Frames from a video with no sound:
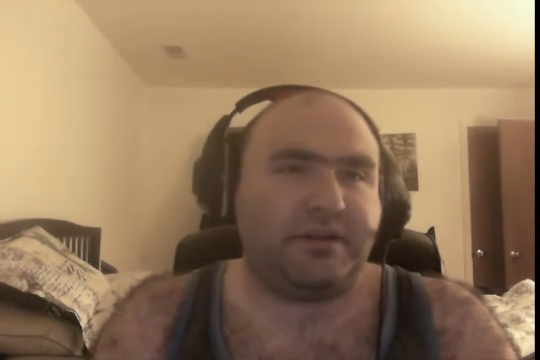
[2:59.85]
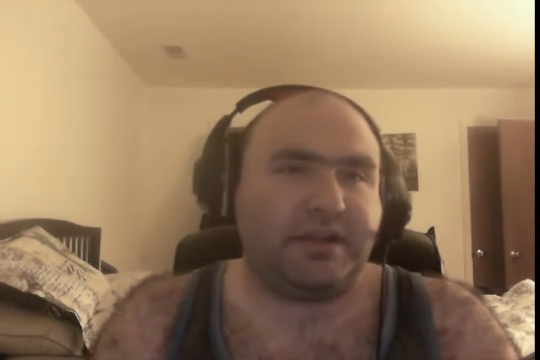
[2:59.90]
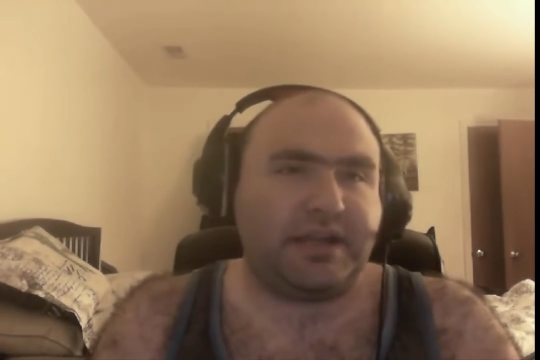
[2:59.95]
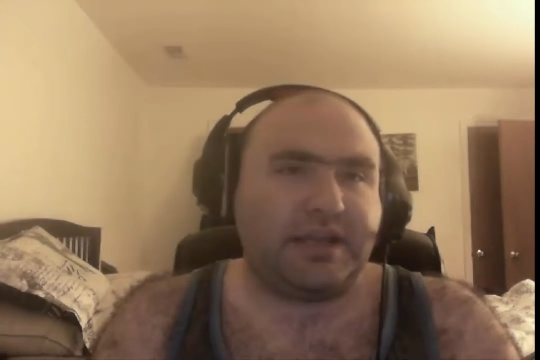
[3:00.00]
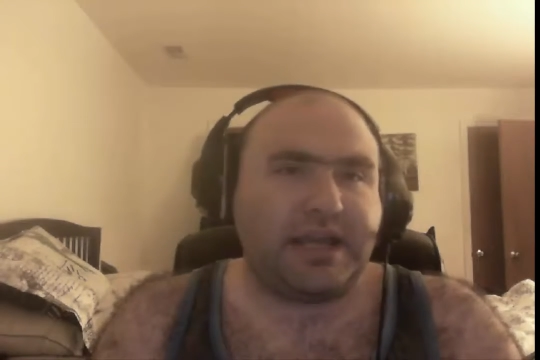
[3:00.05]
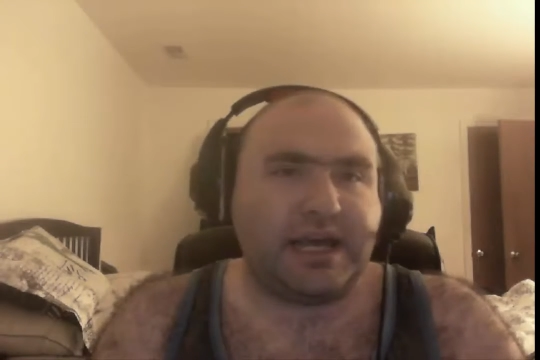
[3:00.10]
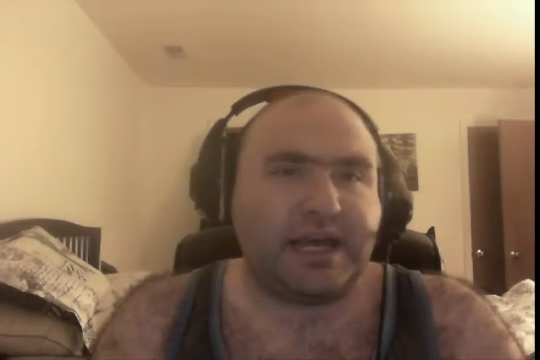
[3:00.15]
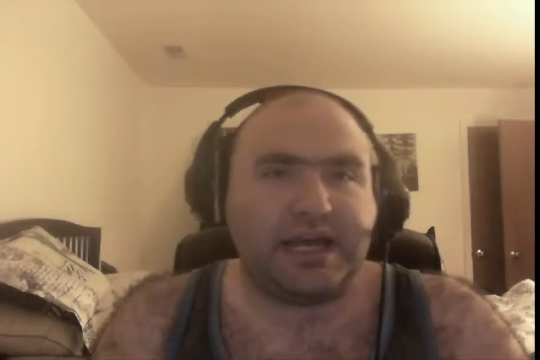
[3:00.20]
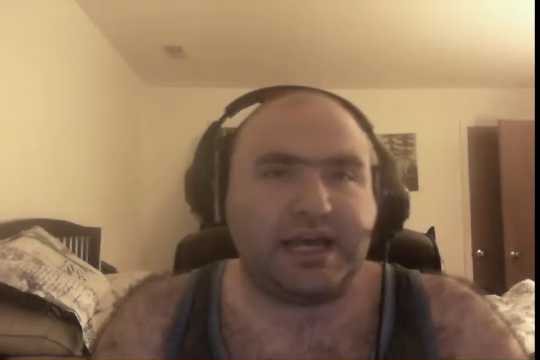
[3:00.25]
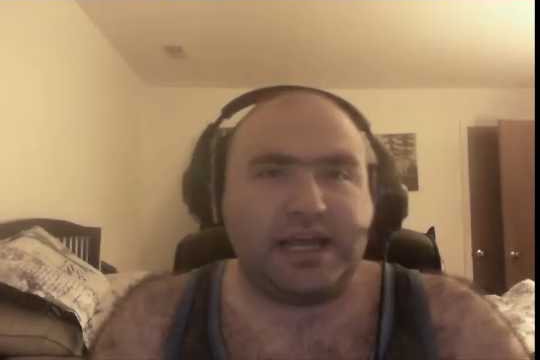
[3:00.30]

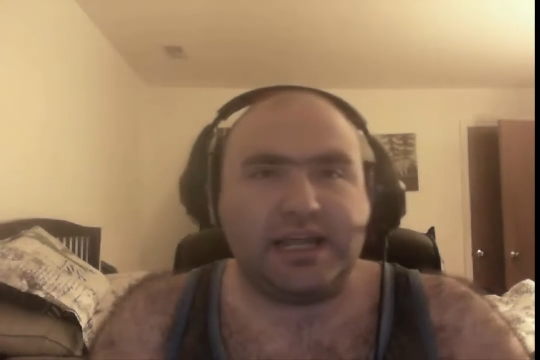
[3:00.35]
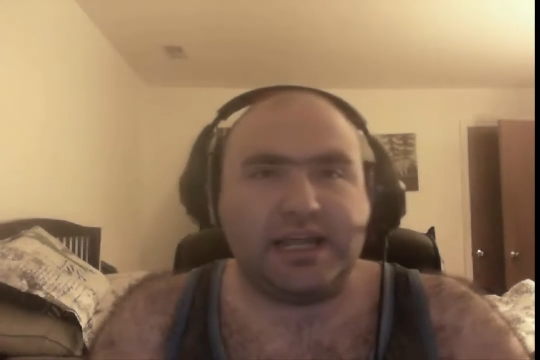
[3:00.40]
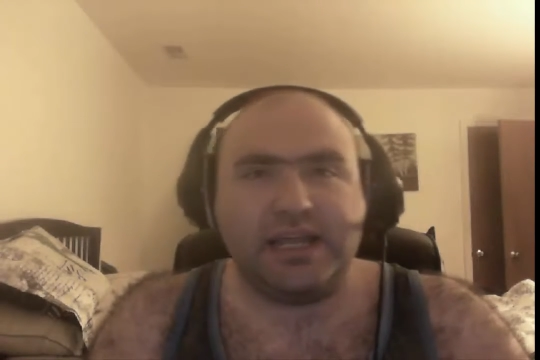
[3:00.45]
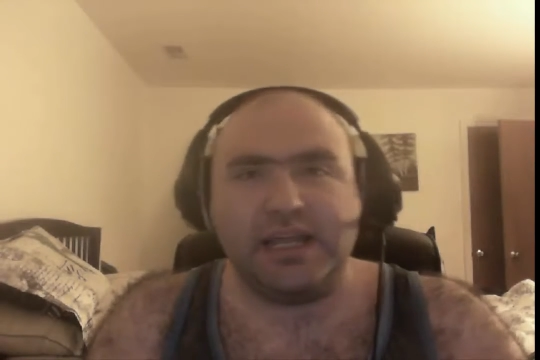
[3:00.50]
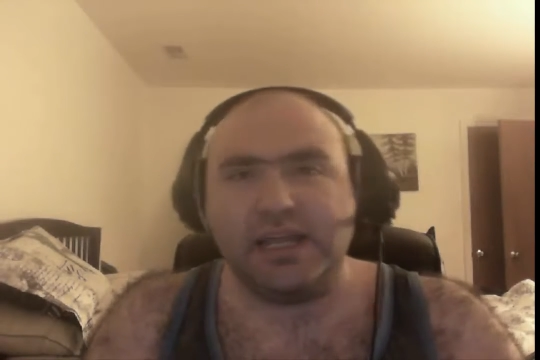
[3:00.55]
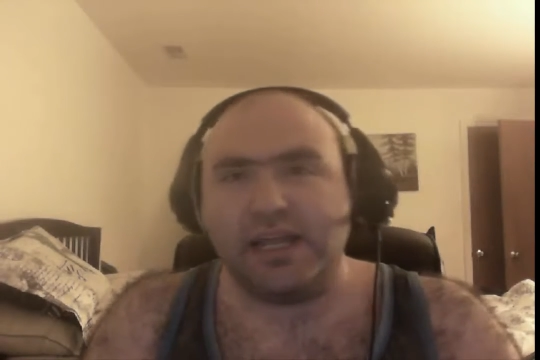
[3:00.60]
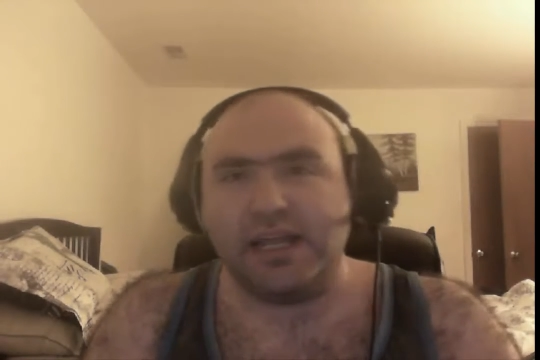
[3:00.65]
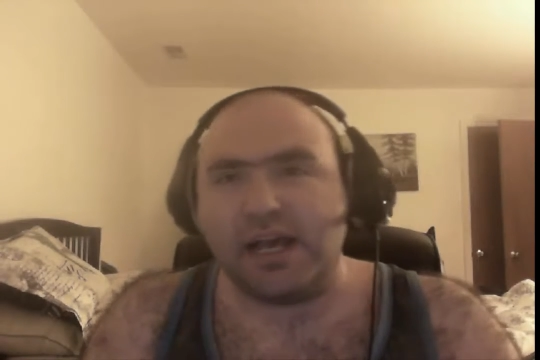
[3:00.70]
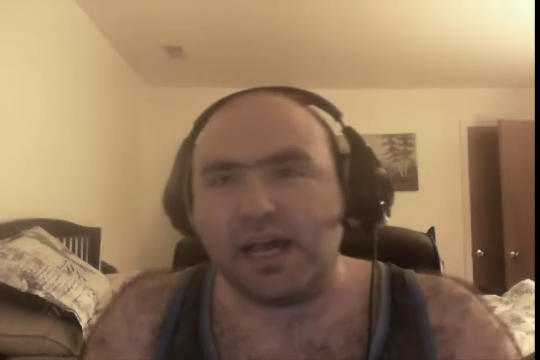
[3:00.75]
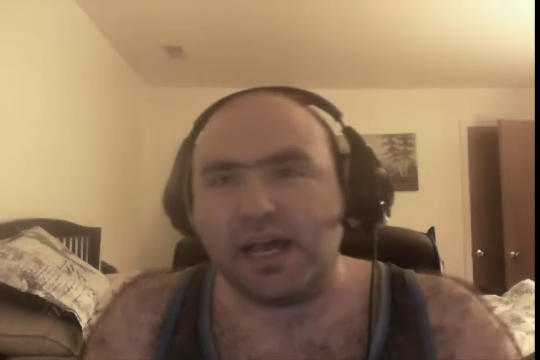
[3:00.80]
Like, I
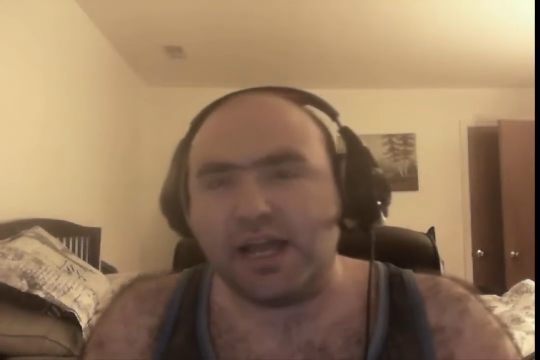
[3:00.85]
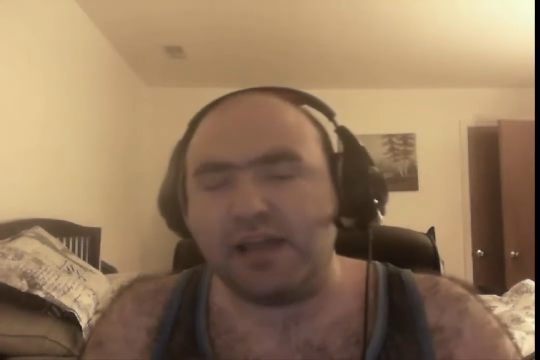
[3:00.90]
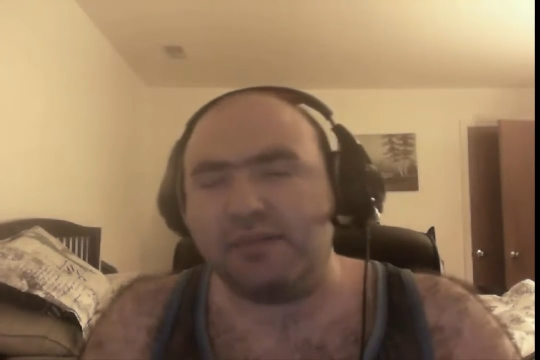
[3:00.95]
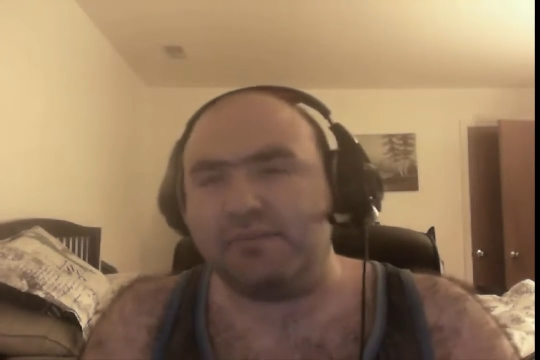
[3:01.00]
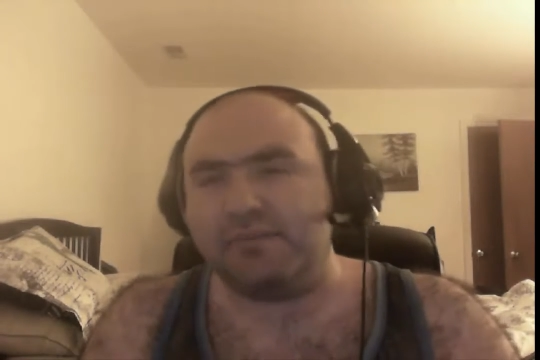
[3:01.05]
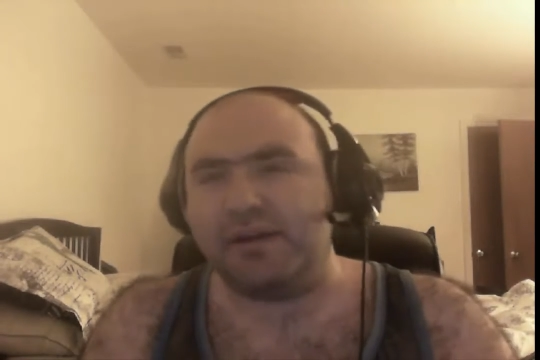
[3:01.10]
didn't